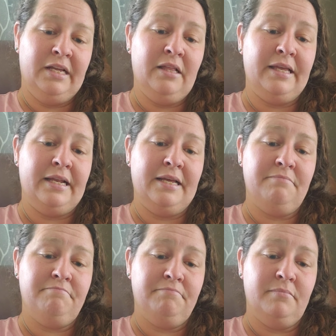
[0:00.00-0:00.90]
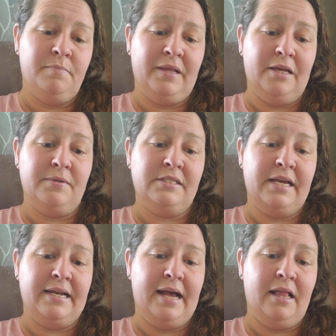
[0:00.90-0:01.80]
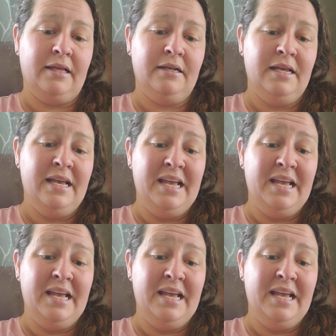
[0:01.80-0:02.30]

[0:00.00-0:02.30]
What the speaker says: He'll eat it, Billy was saying to Alan,